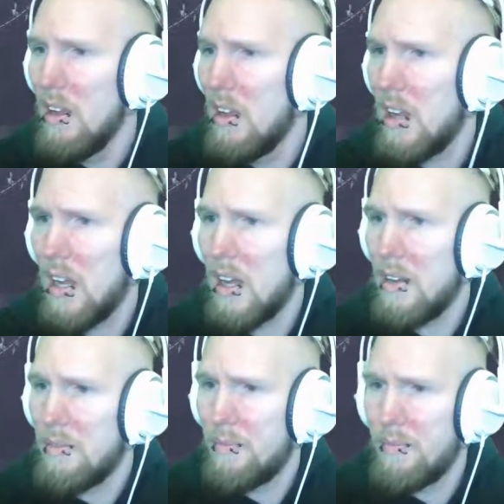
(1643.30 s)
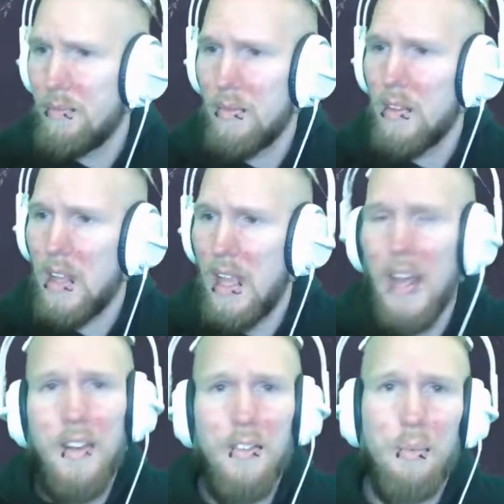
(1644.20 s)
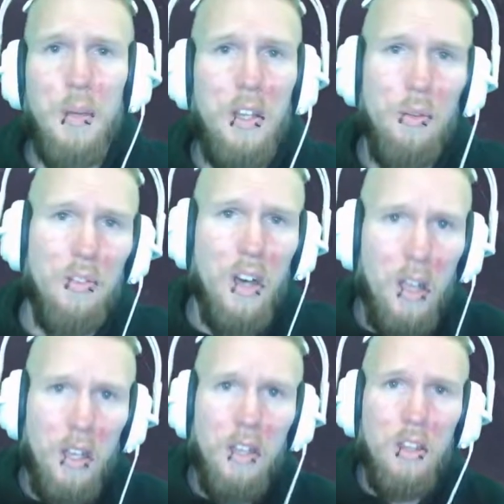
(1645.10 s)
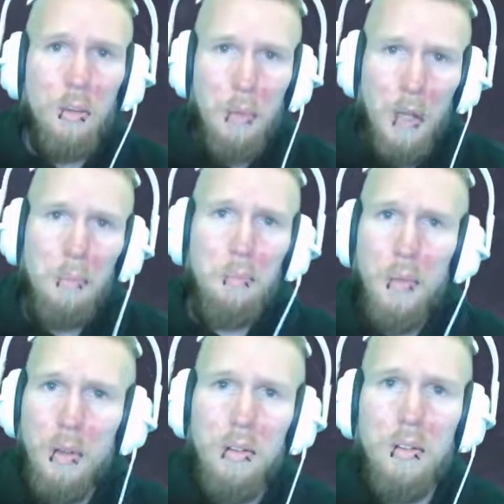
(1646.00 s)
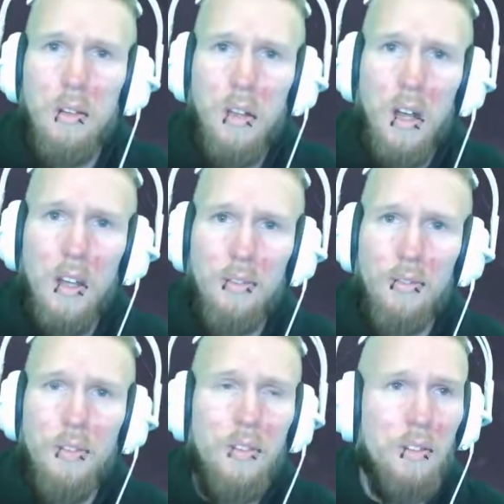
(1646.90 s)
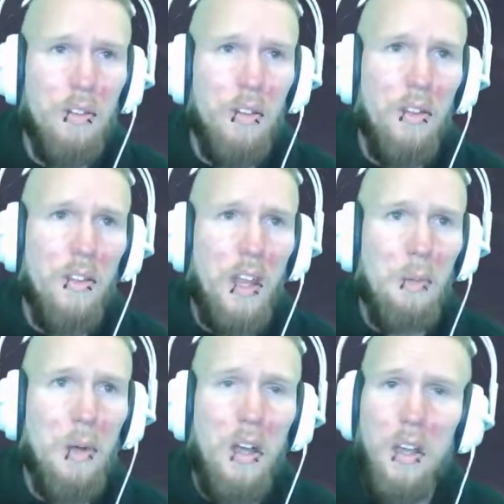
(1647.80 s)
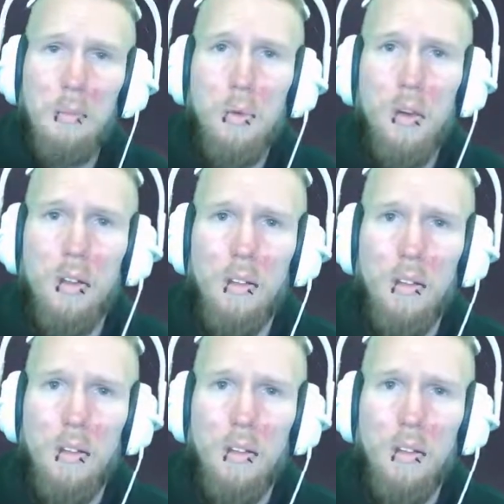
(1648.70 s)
and when you die, you become life, thereby immortal.